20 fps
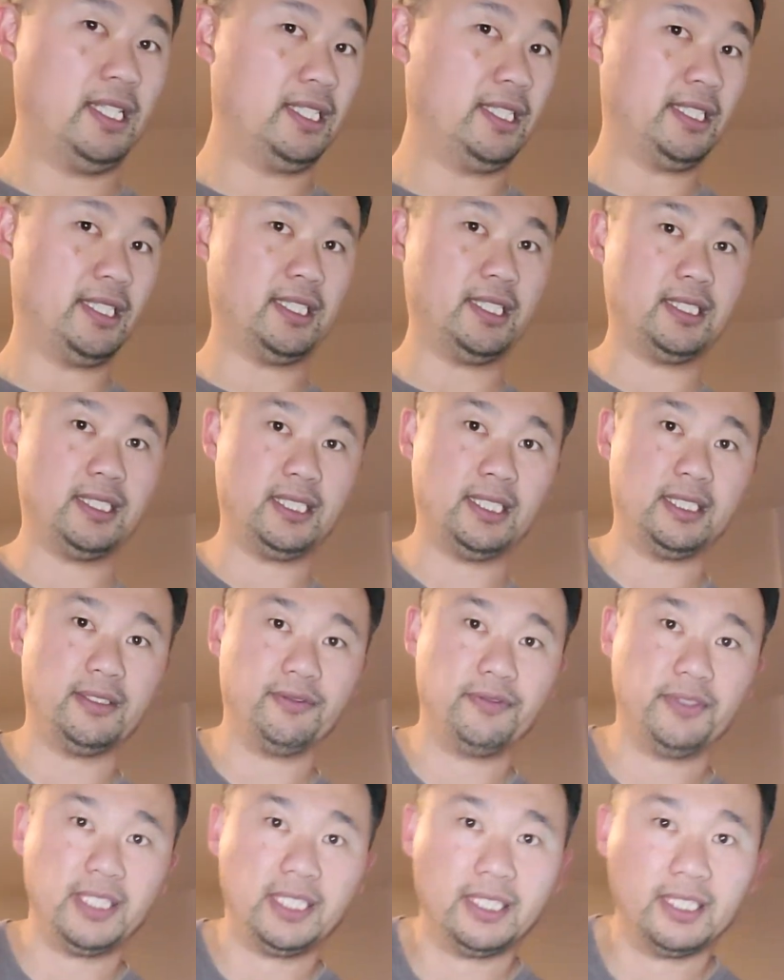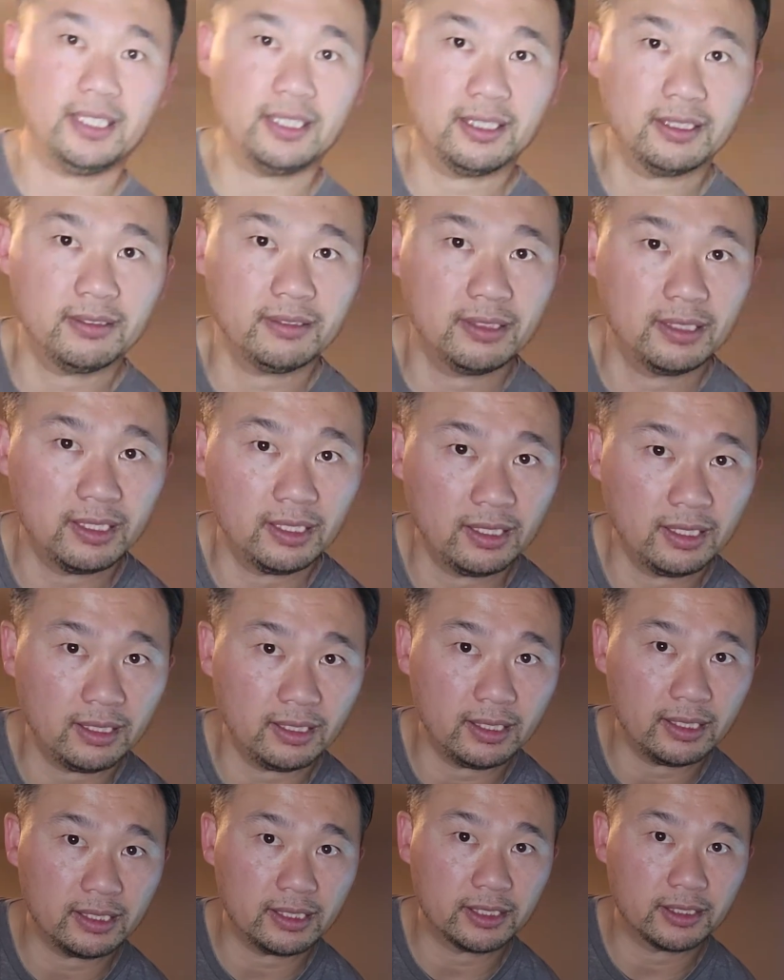You can see the video
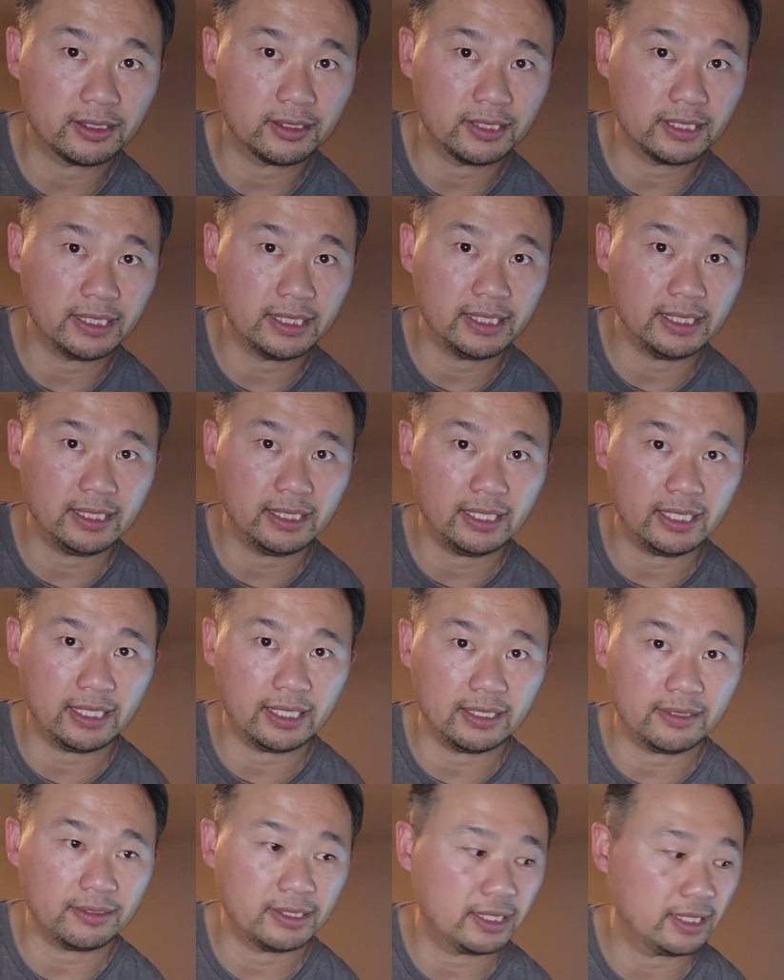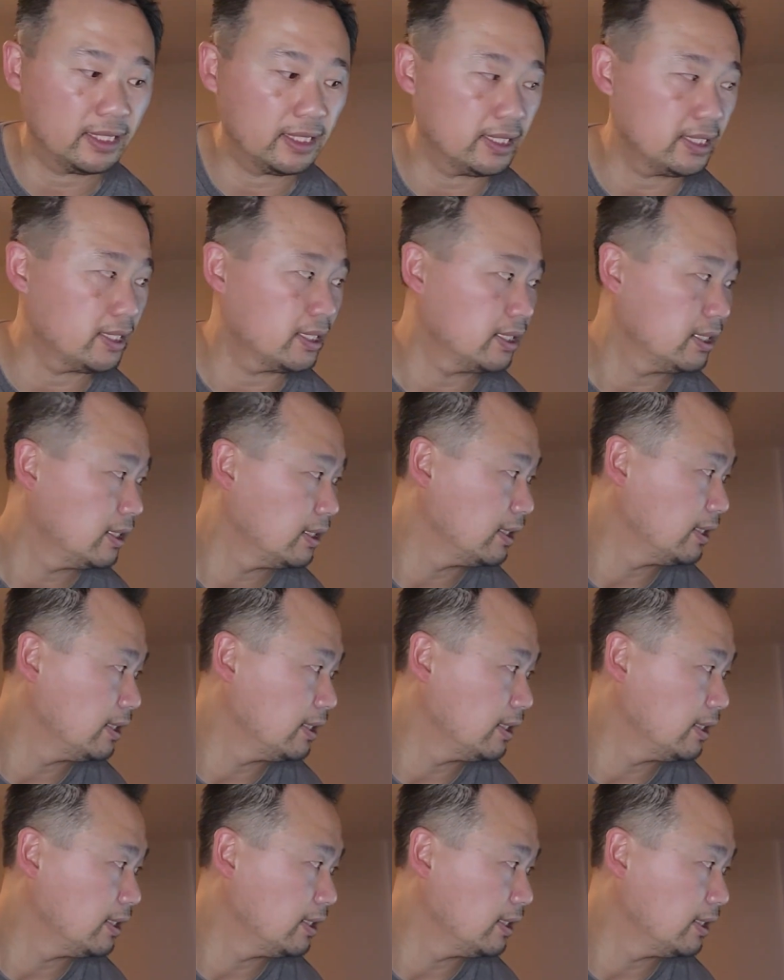screen and everything.